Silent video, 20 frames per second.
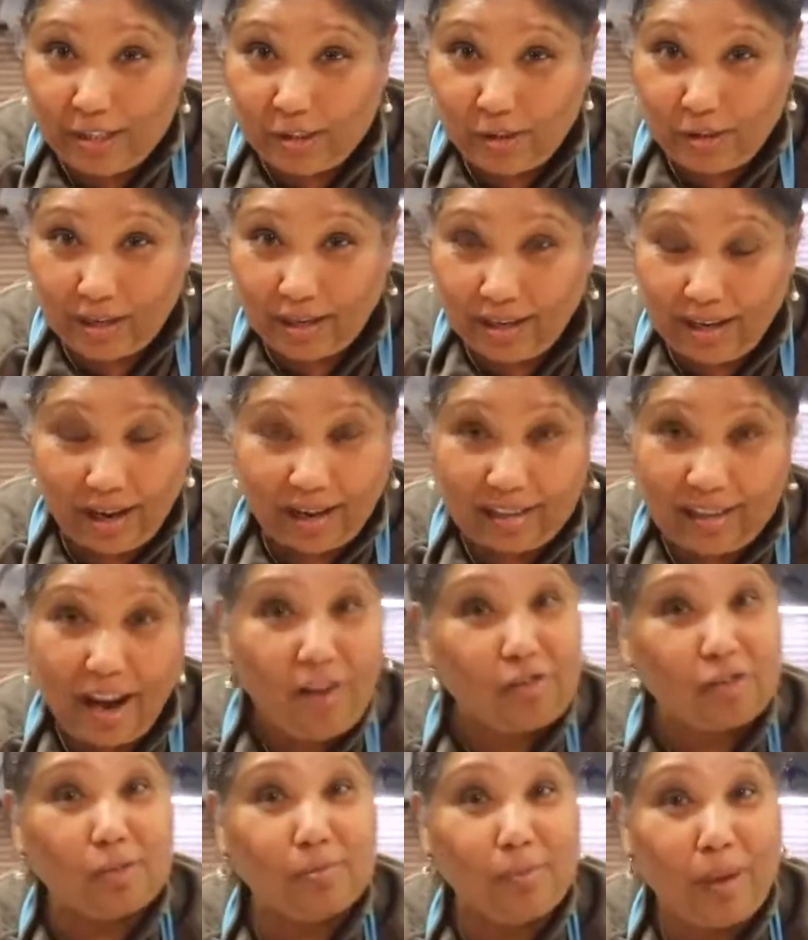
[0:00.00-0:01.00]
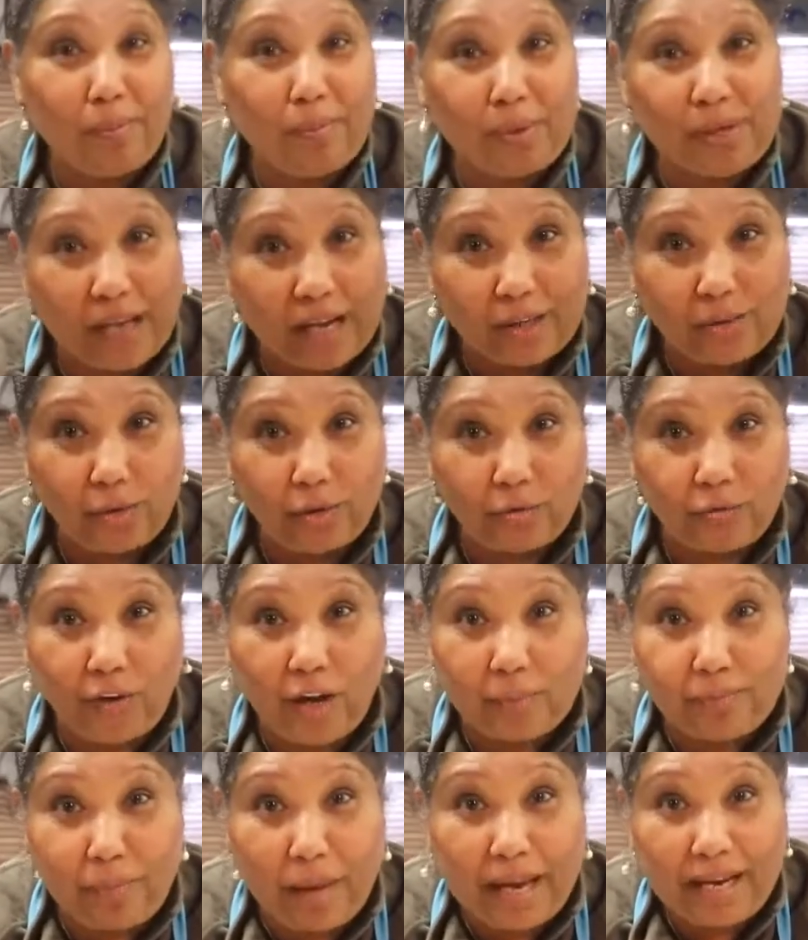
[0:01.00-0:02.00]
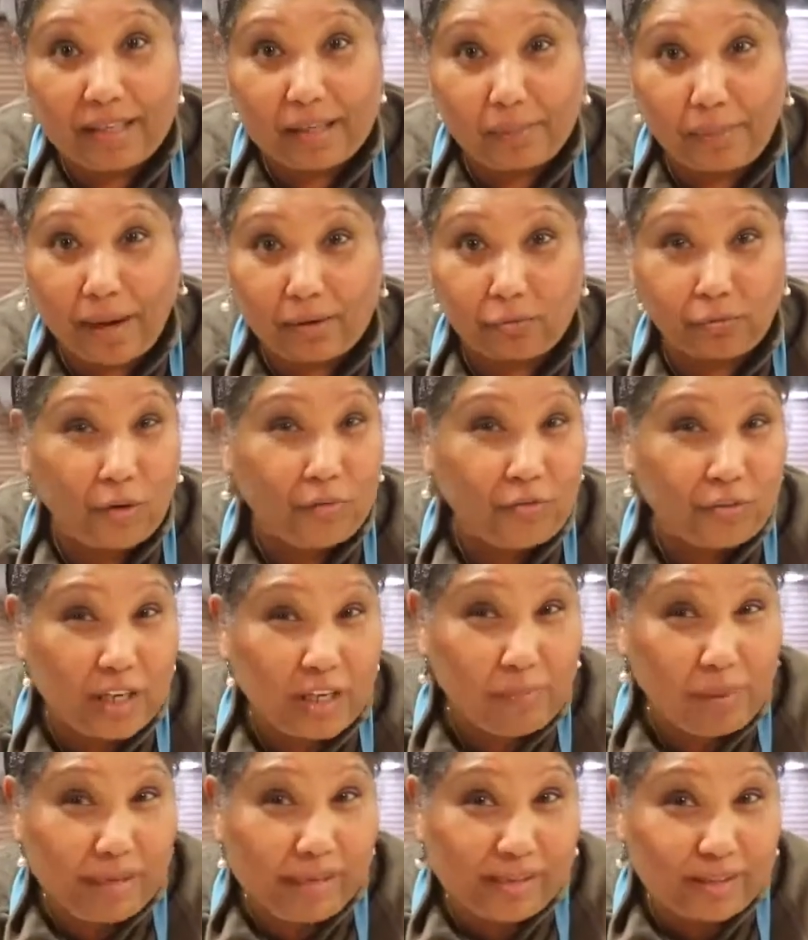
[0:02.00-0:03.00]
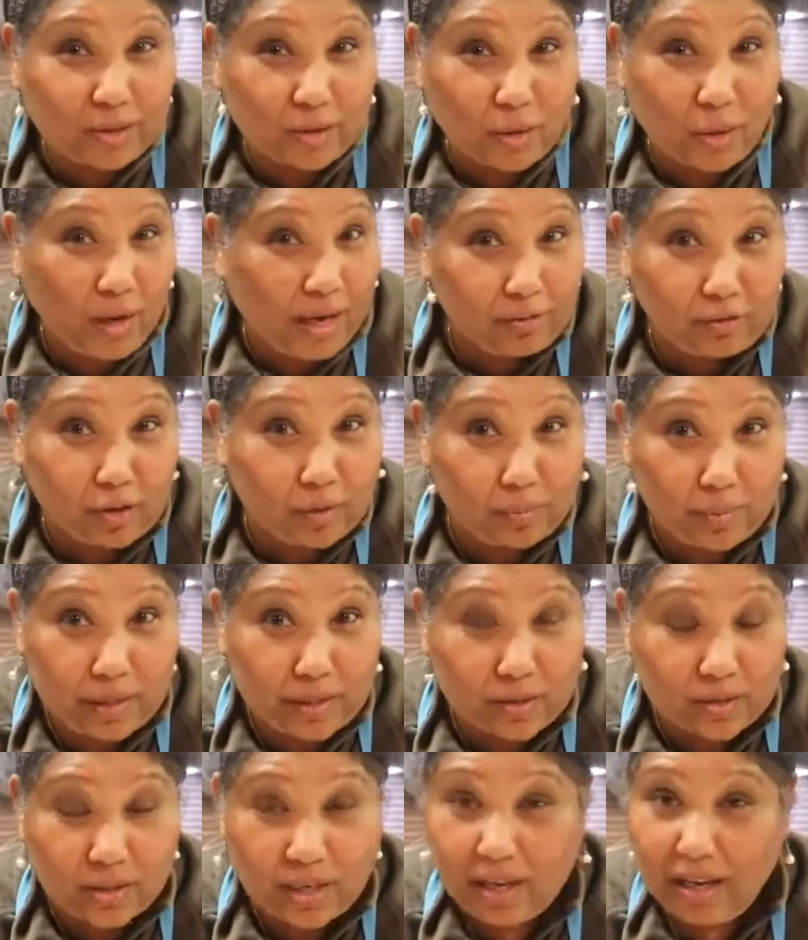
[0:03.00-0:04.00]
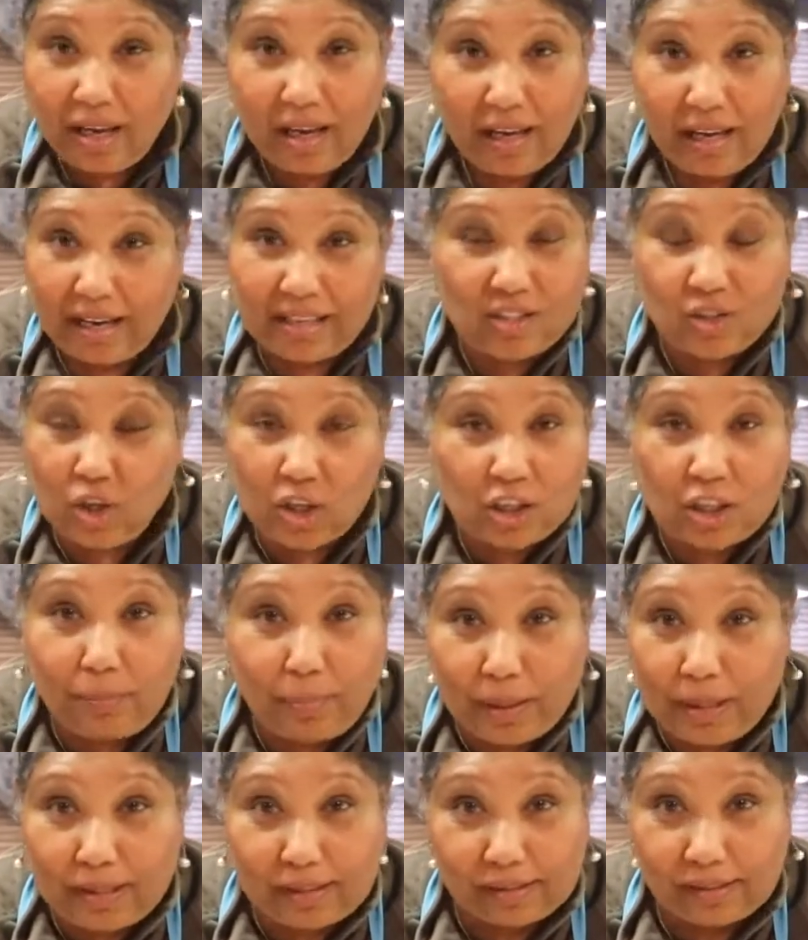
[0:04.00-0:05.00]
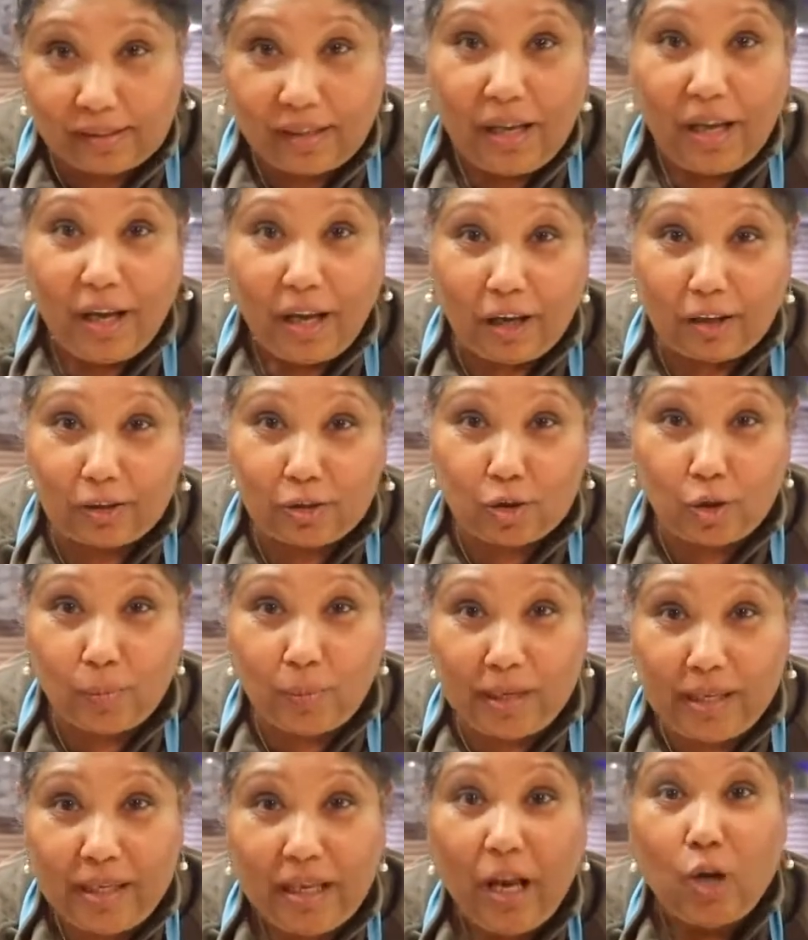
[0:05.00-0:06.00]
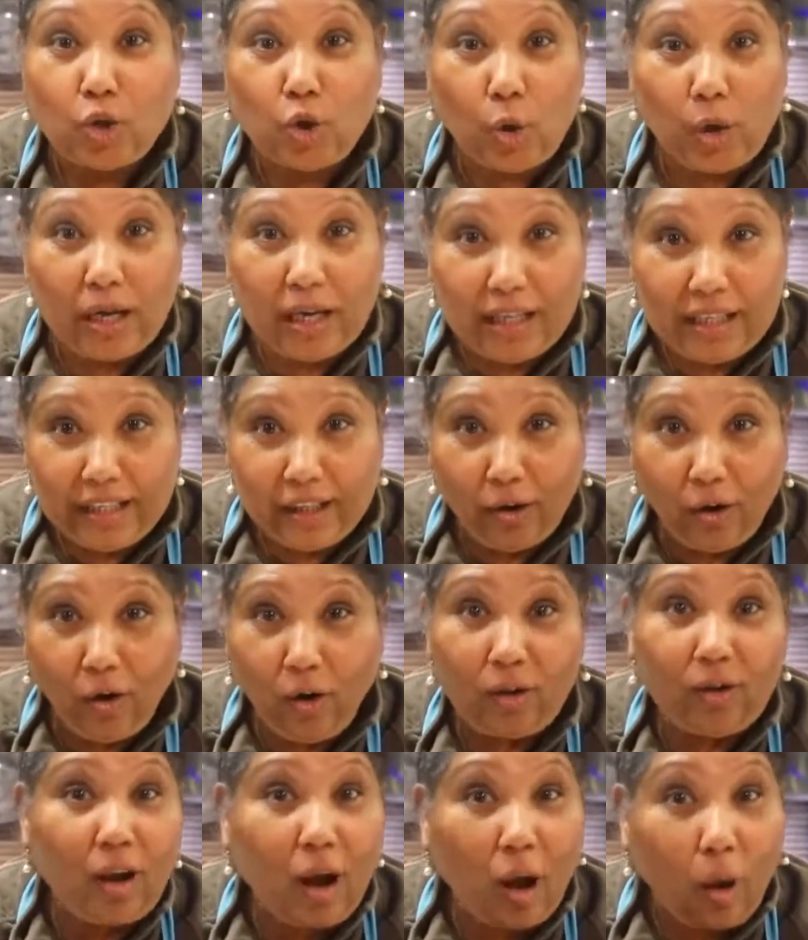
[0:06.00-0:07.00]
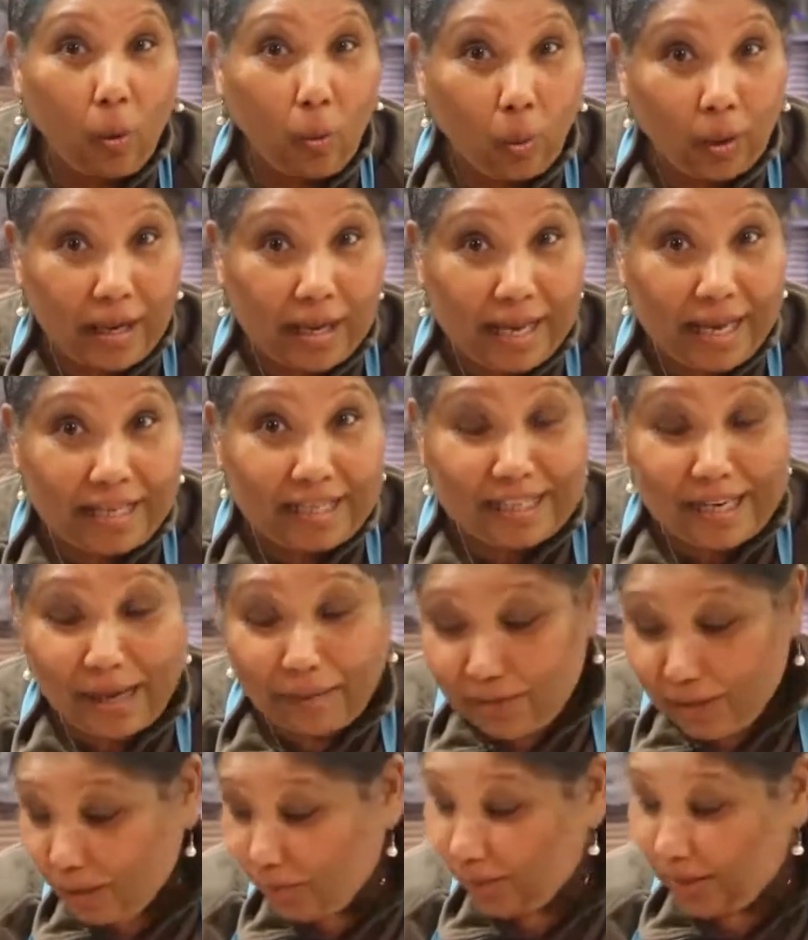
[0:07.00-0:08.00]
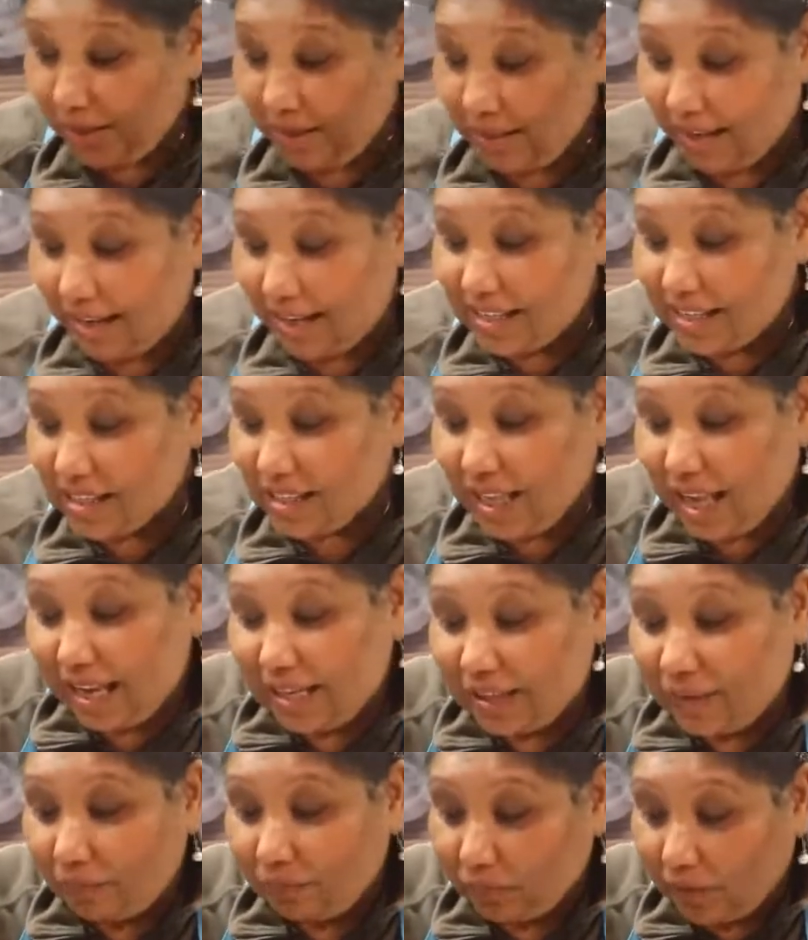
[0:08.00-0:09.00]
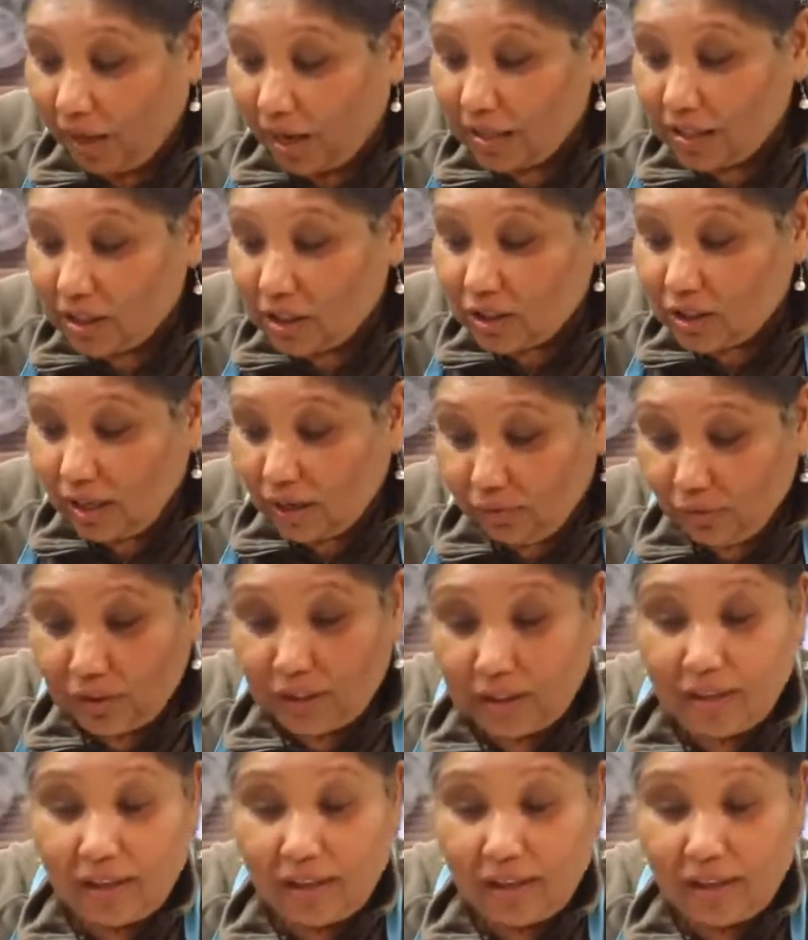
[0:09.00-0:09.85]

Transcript: today. I can't remember now if I made about 50 meals or 100 meals. It's just a blur to me. So earlier on, what I ended up doing is that I stuffed